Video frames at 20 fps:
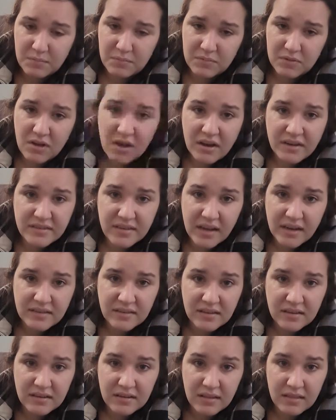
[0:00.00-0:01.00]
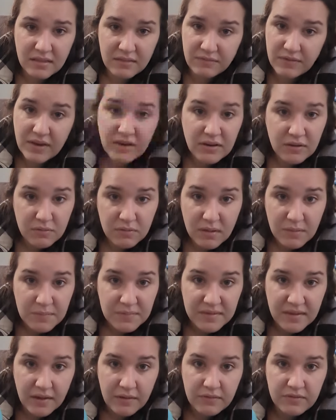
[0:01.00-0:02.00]
contacting the venue
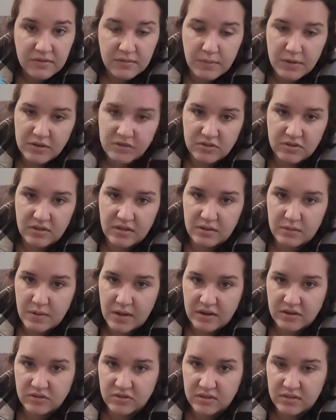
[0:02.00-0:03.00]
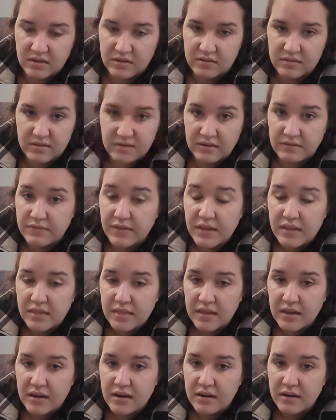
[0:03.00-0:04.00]
themselves to make sure that there's an event
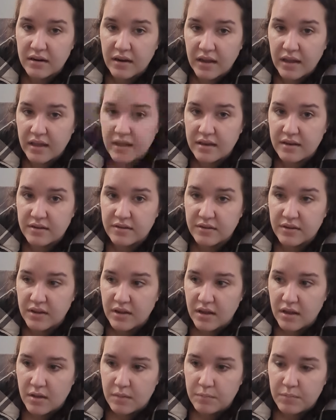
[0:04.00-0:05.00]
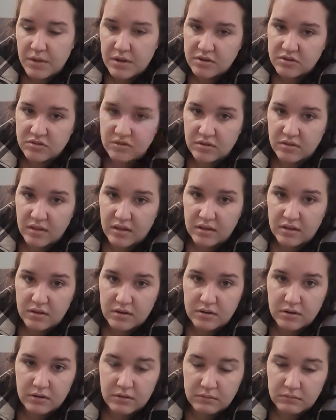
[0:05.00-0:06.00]
there, and make sure that
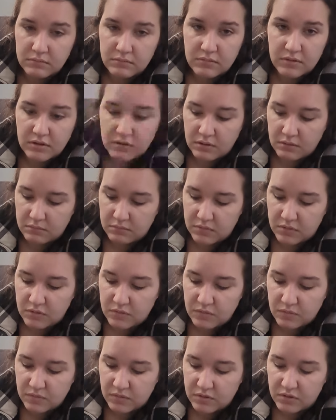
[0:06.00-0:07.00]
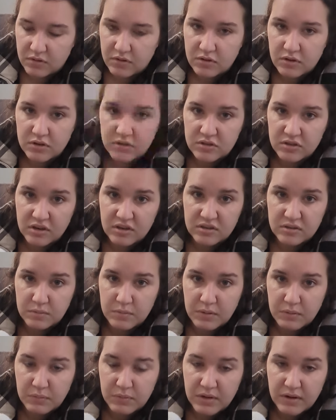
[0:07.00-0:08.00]
you're, you know, use good
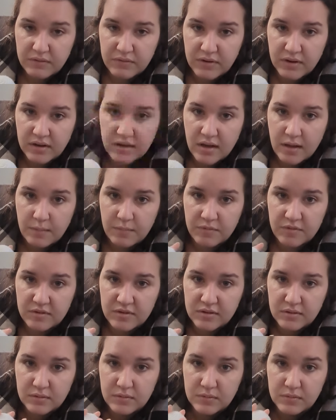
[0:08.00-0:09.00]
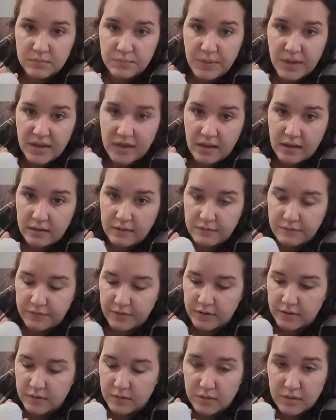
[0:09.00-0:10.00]
judgment whenever it comes to paying
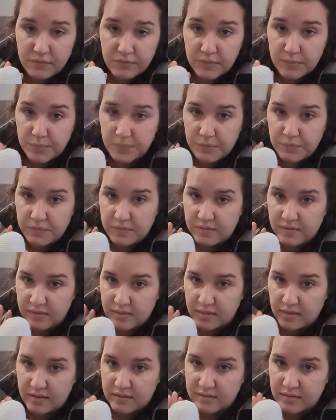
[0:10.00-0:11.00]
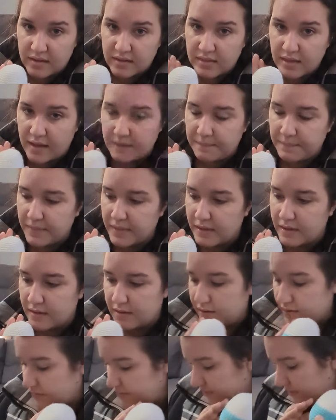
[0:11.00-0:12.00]
for booths and things like that.
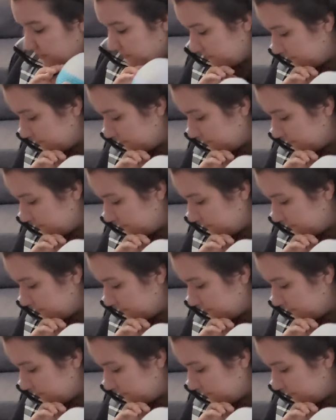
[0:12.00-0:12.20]
So